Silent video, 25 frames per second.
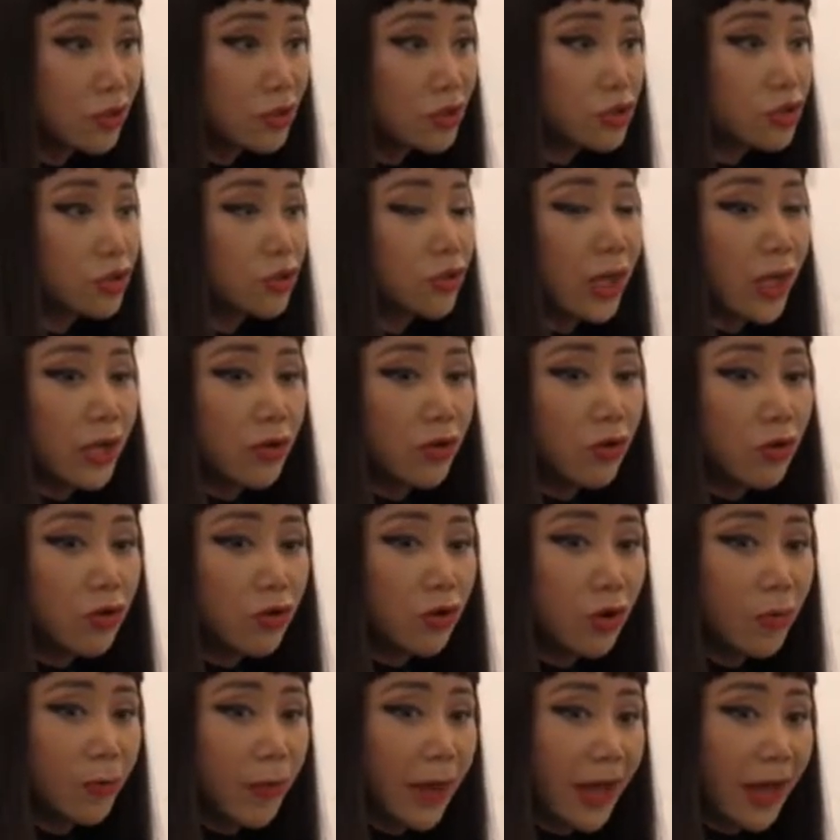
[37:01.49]
So they
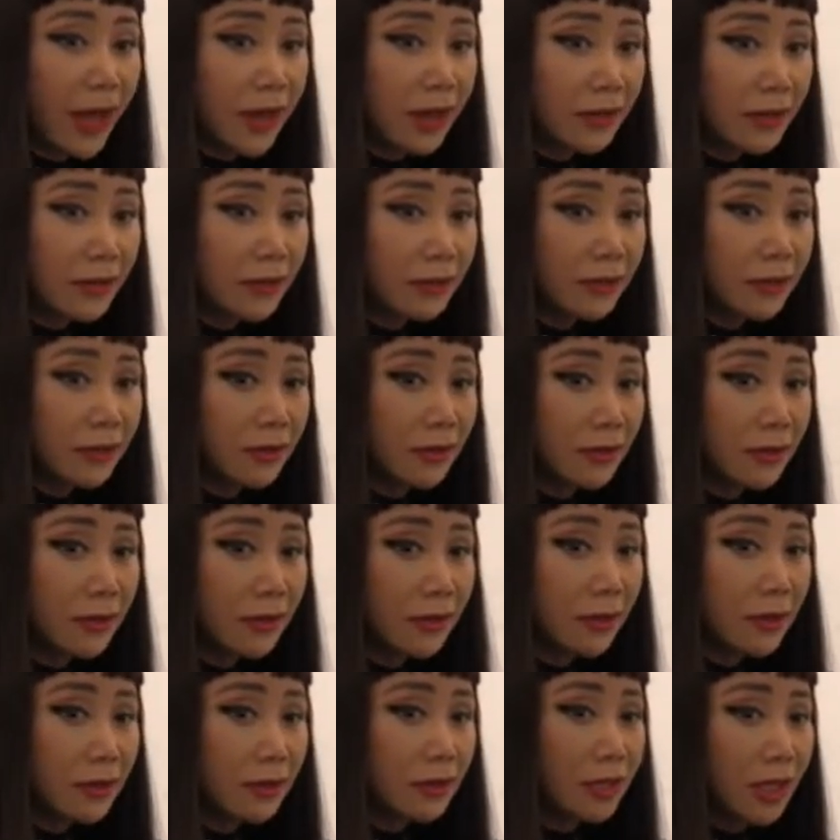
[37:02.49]
don't go back.
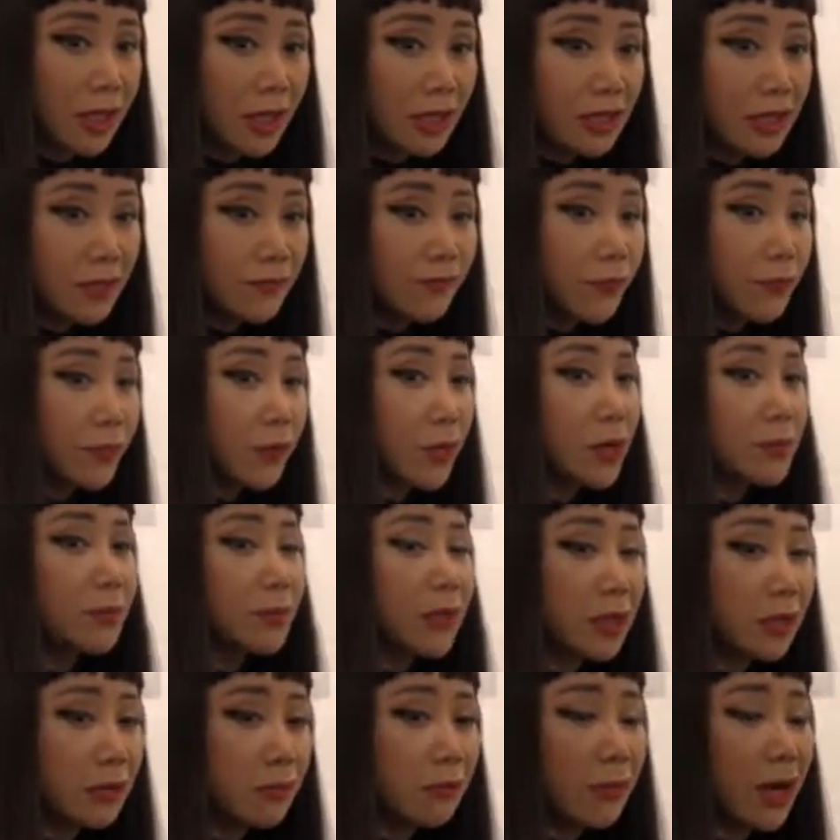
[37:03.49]
They leave a
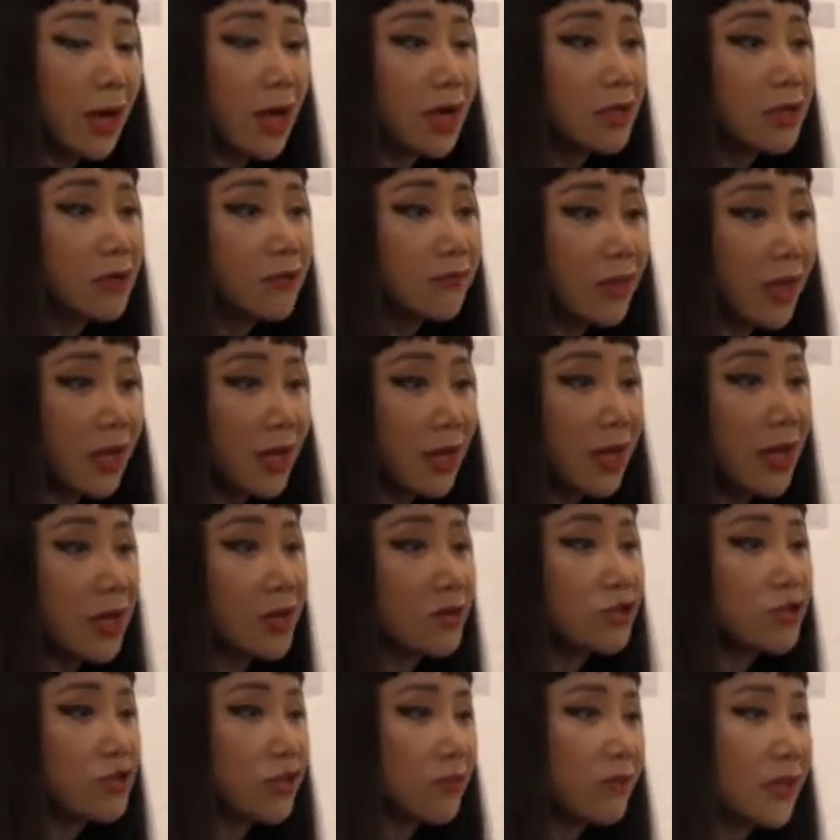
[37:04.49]
permanent mark of that
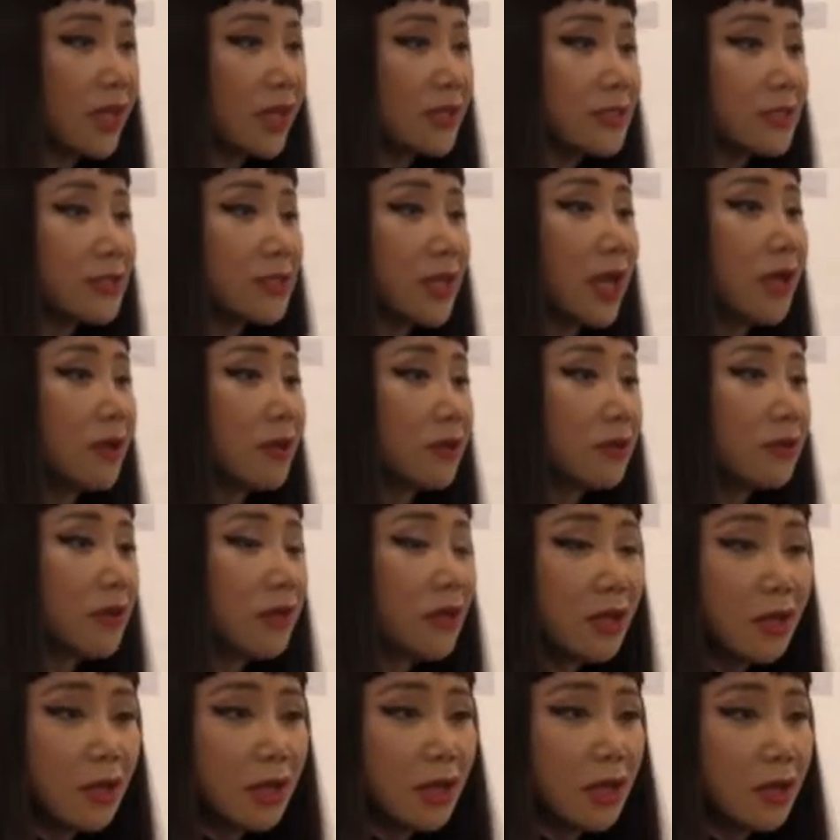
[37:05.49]
energy of that second
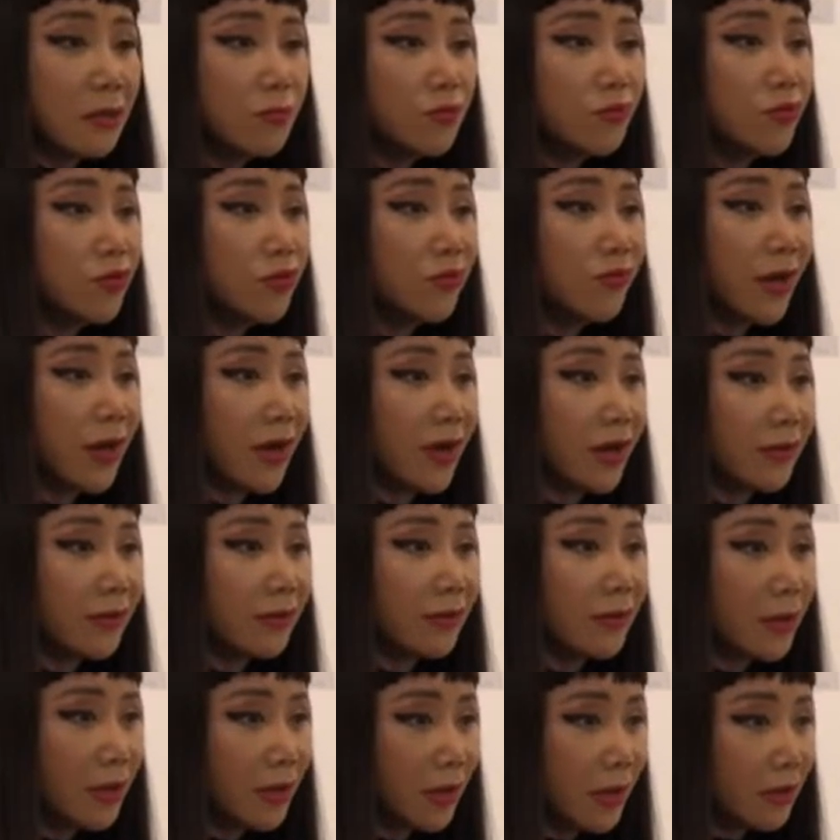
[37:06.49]
and move
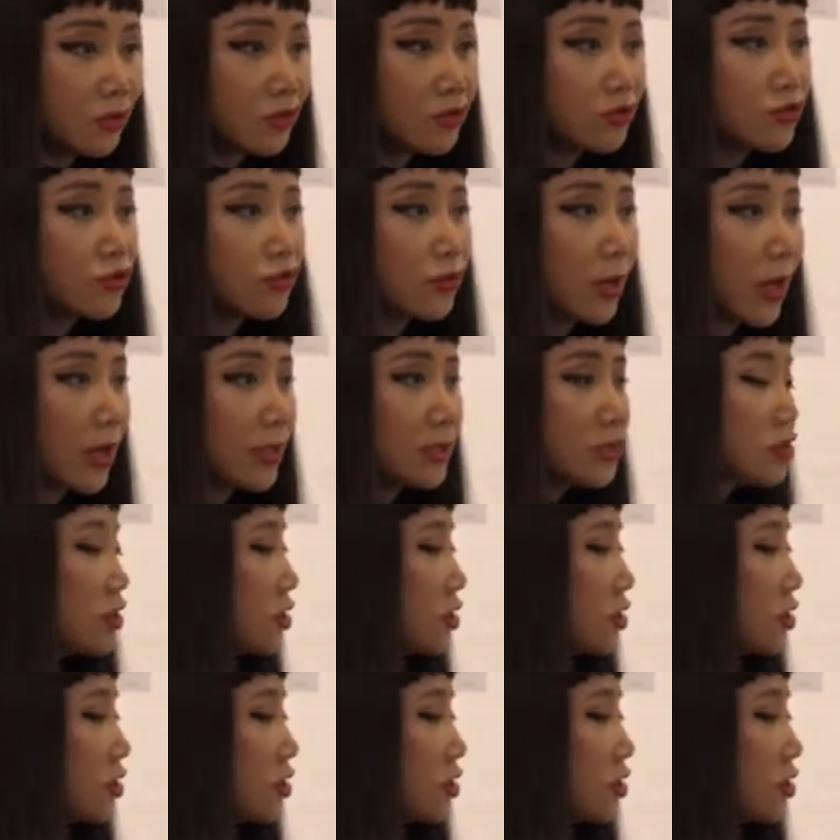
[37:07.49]
on to I